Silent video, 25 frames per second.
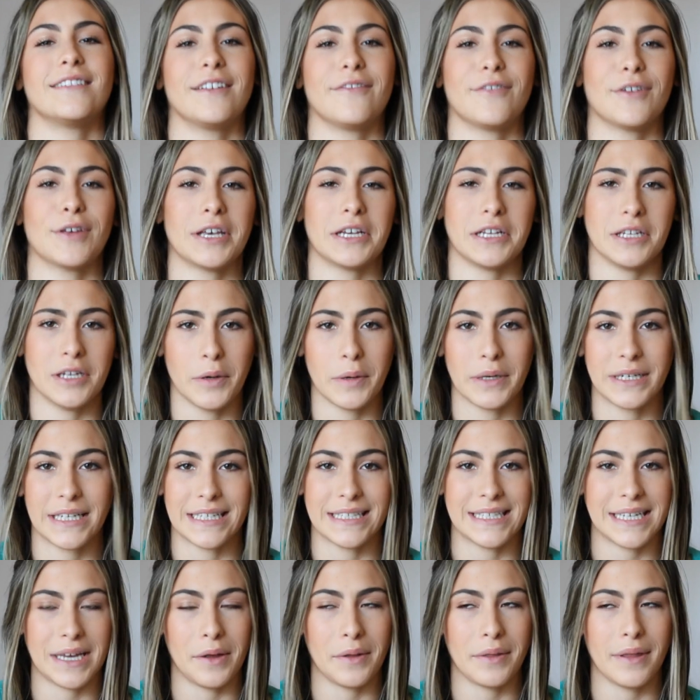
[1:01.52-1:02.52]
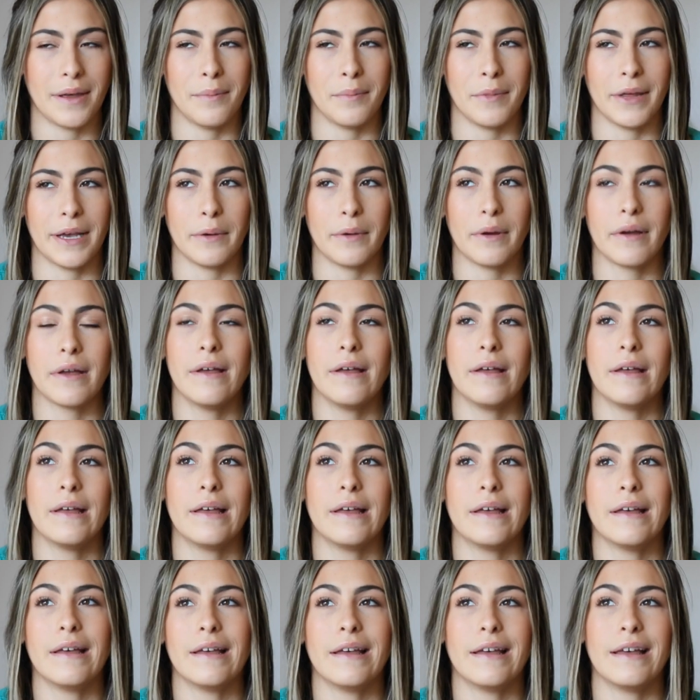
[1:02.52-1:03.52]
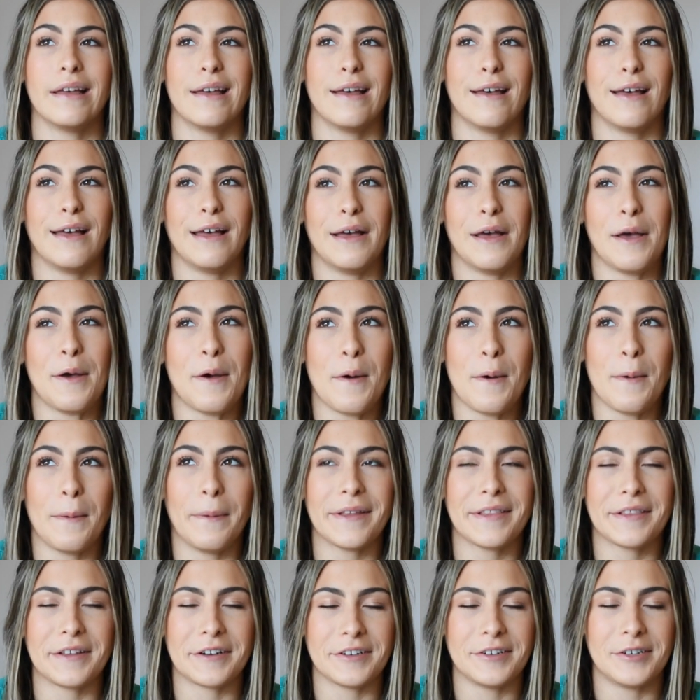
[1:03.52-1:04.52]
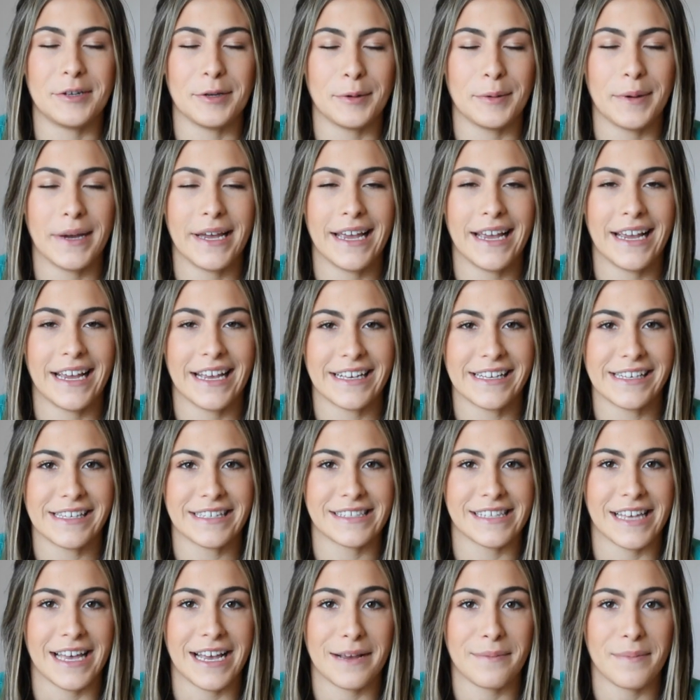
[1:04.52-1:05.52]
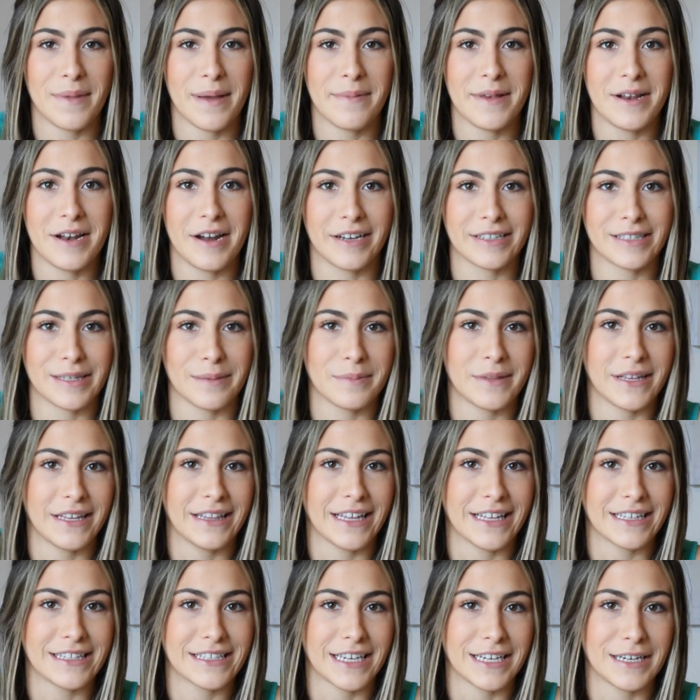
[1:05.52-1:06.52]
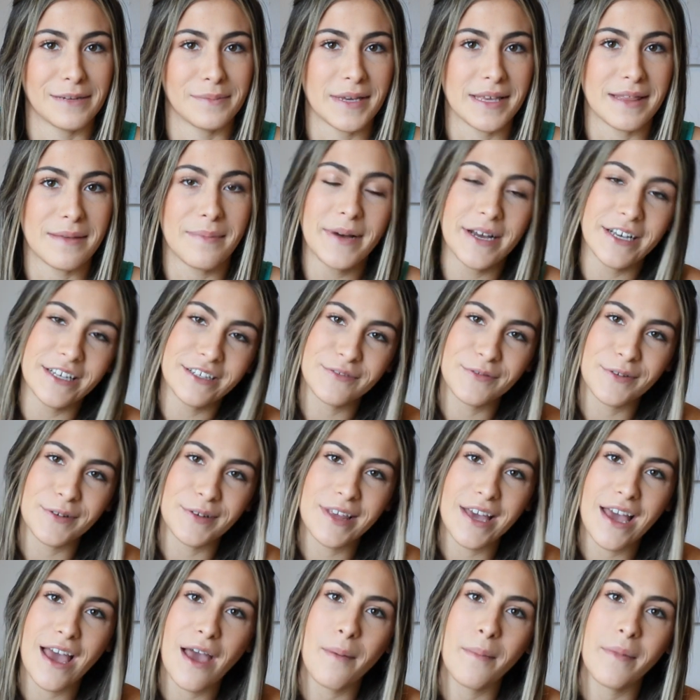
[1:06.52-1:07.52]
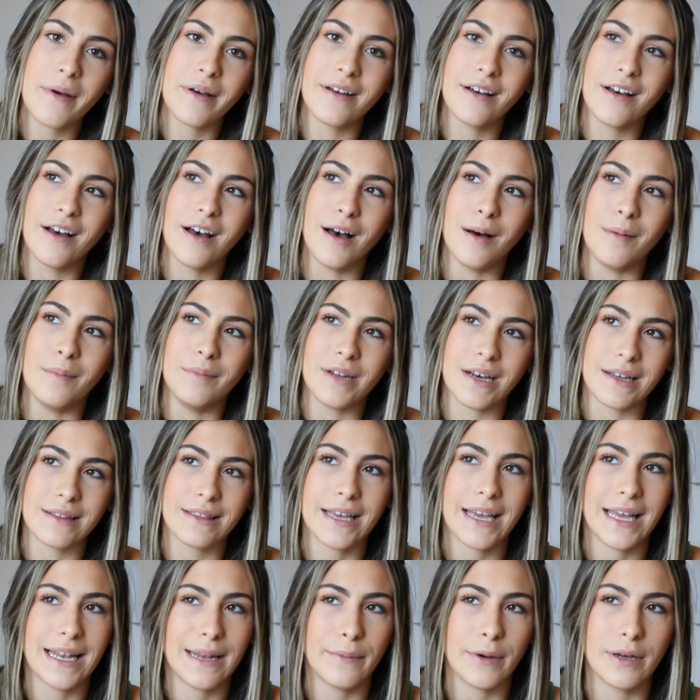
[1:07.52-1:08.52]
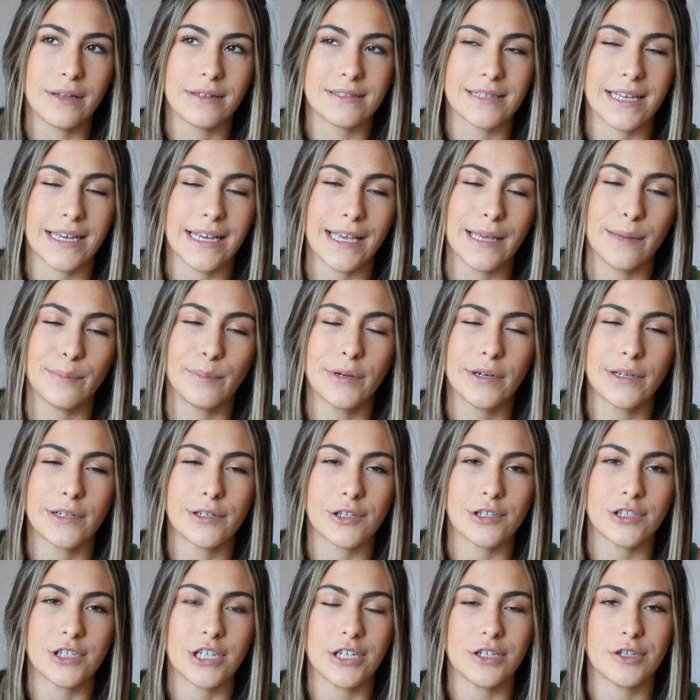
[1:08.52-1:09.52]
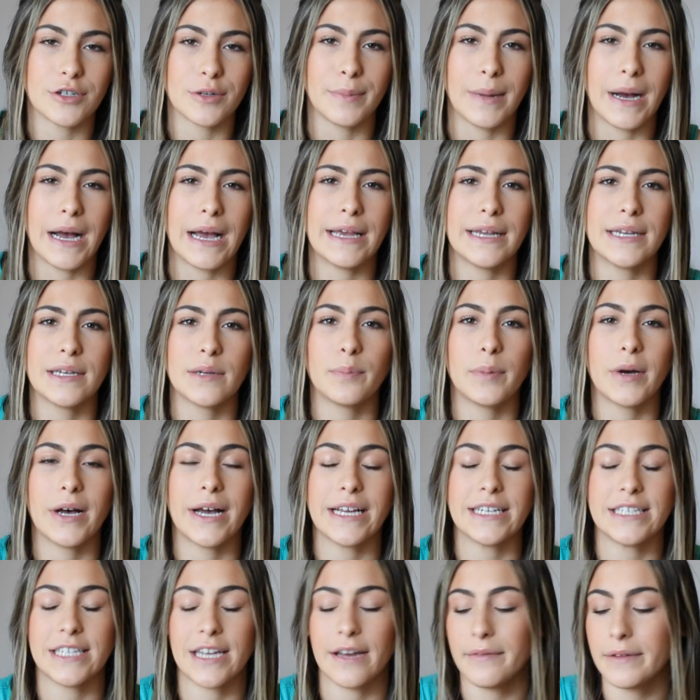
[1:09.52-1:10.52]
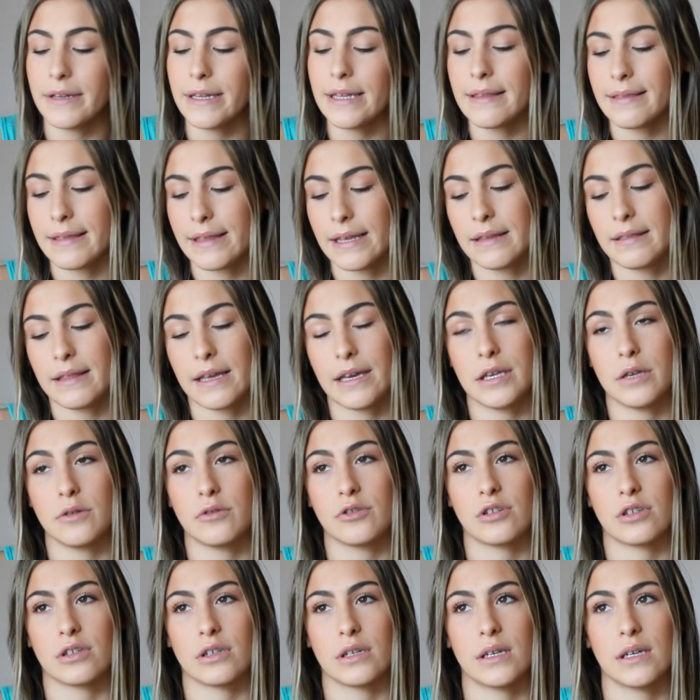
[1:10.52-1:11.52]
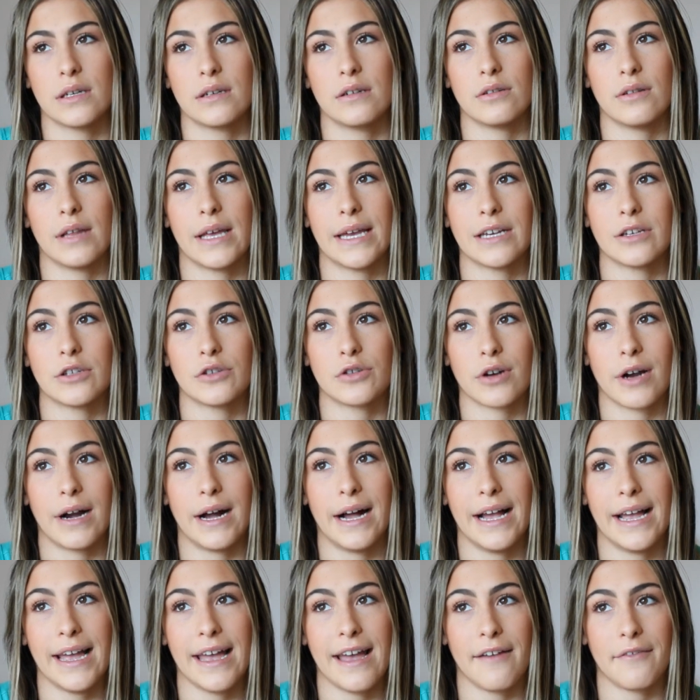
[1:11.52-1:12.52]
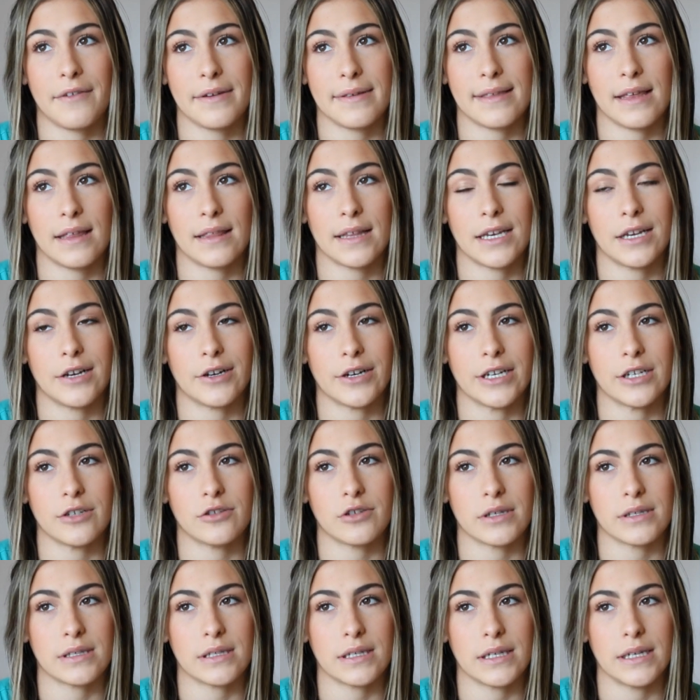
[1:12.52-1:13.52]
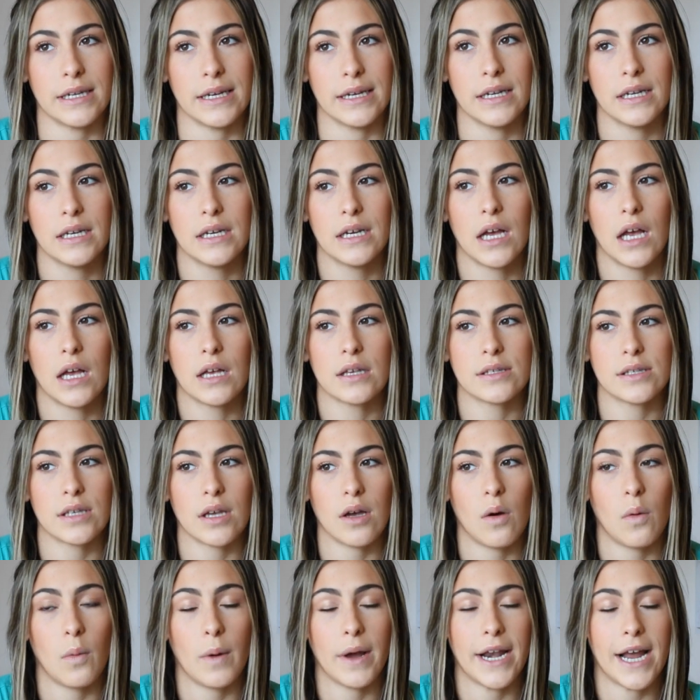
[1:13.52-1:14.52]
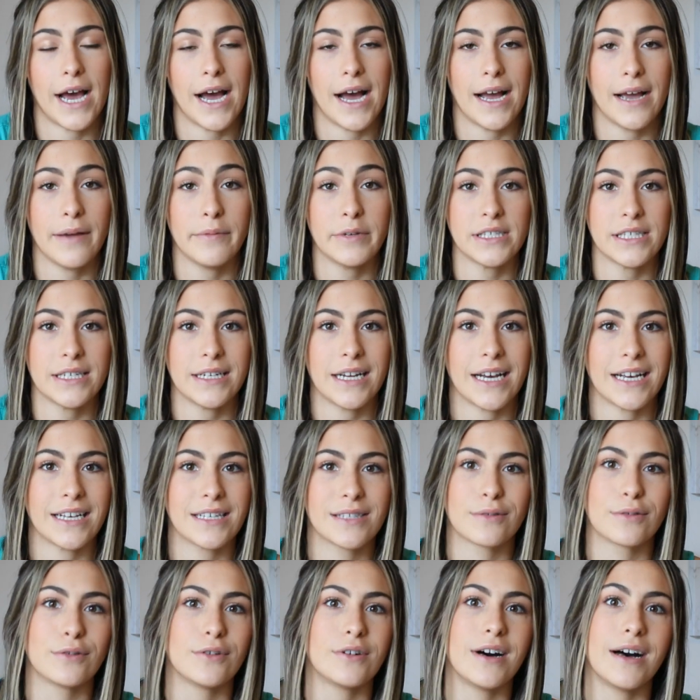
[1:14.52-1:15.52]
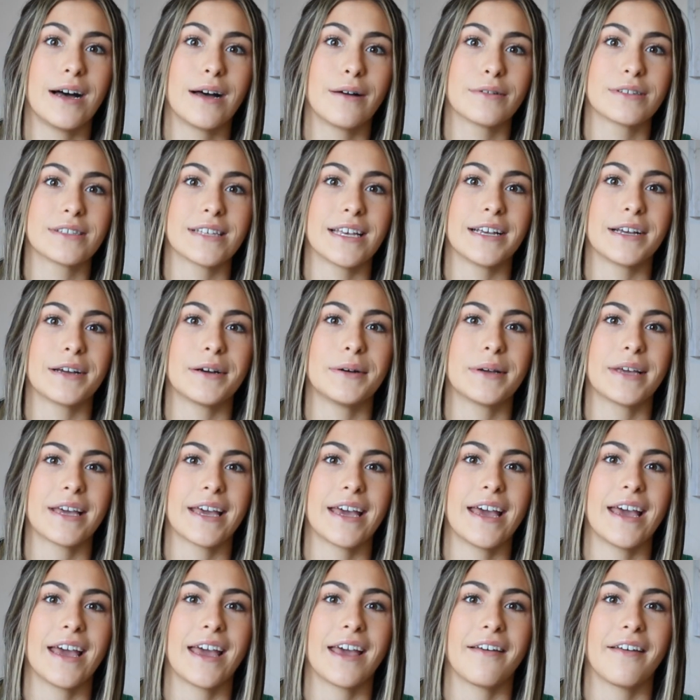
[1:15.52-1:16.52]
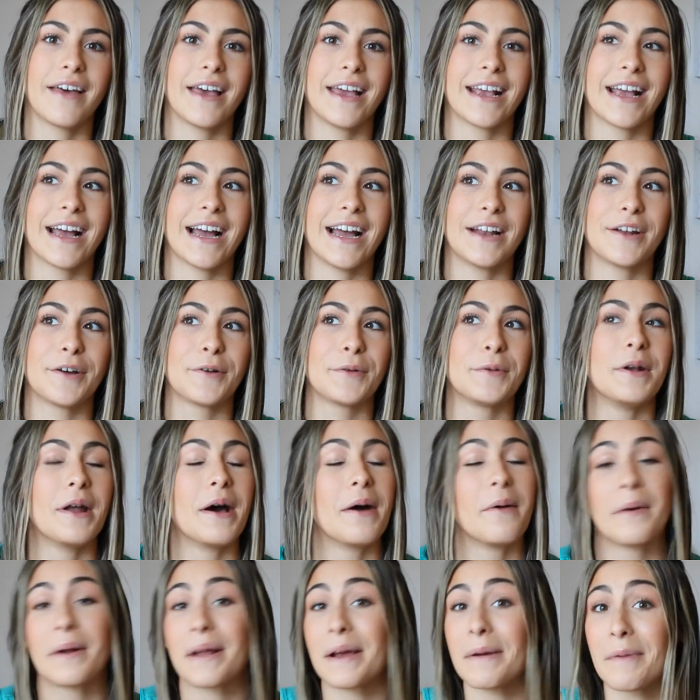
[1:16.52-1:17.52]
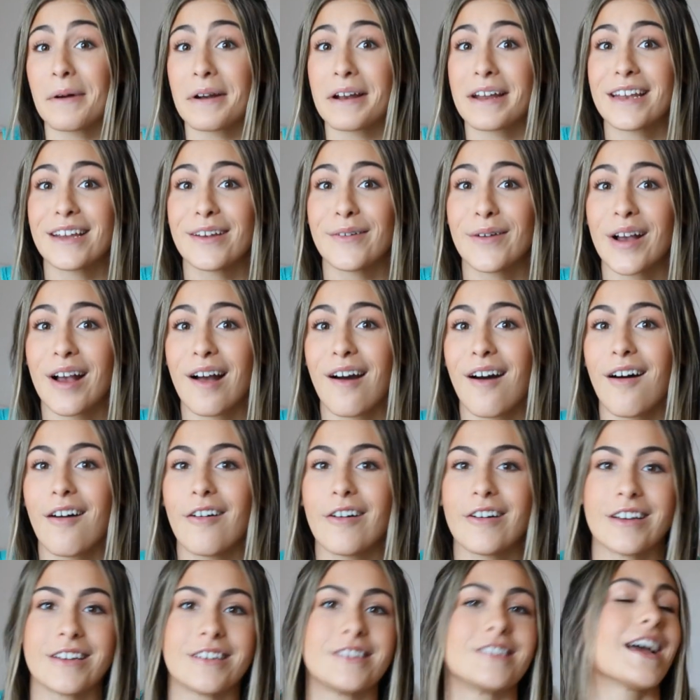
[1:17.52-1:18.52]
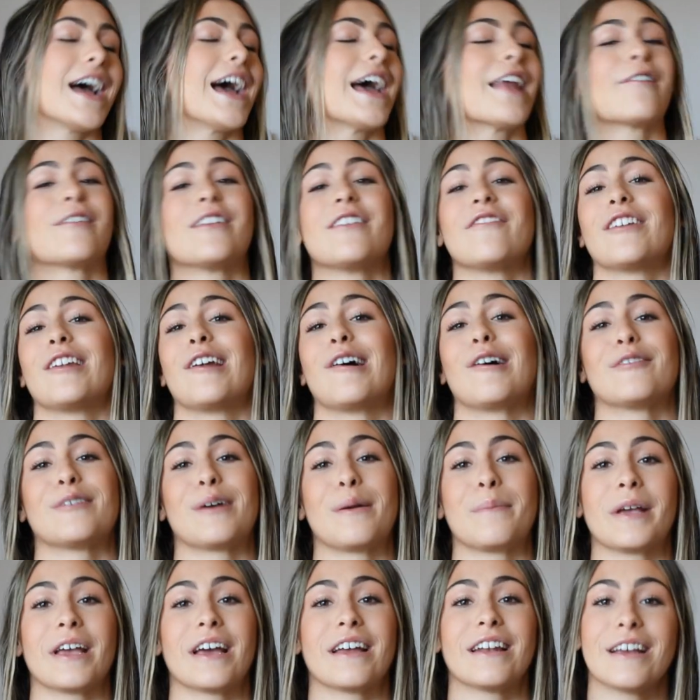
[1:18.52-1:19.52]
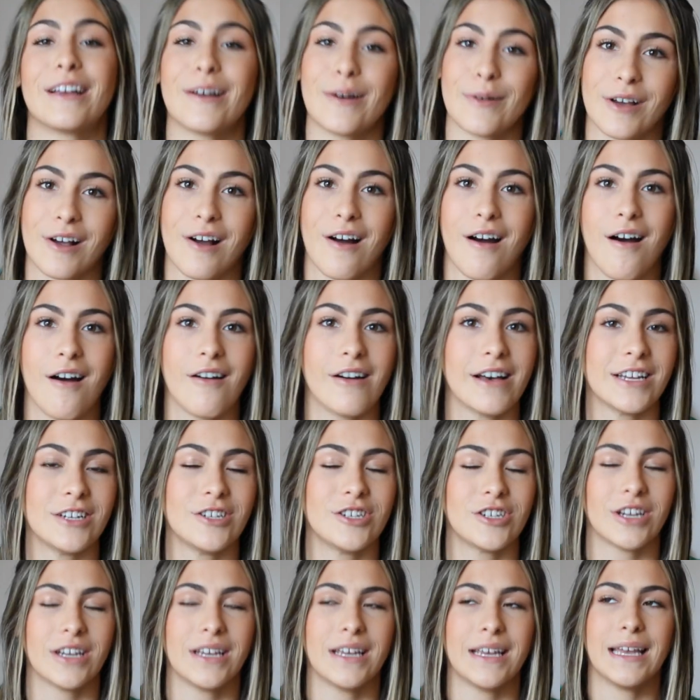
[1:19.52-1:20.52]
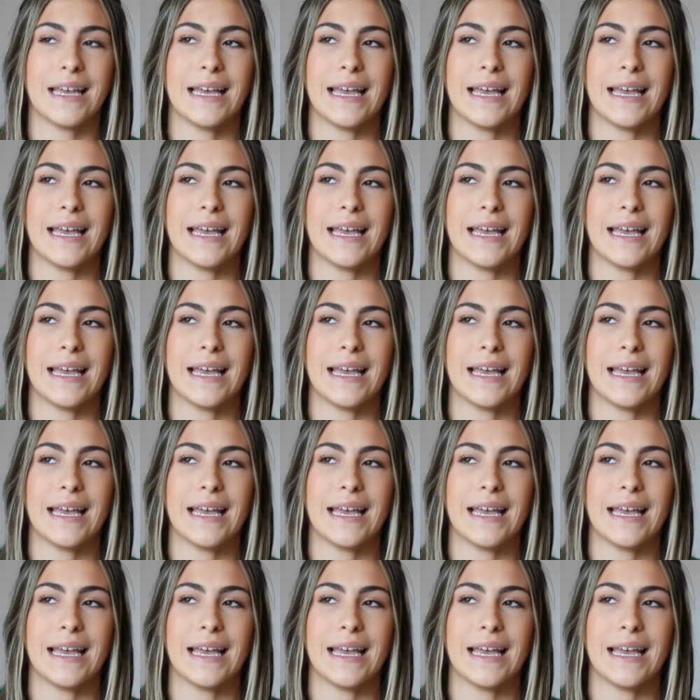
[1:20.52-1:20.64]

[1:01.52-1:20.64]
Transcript: They feel like no one can tell them what they're doing is maybe not something that's going to be the best for them. Not that anyone's input should change your mind, but I definitely think that you should try everything that you're interested in. So when I was in high school, I was okay, I don't know what I want to do in college. I don't even know if I'm going to go to college.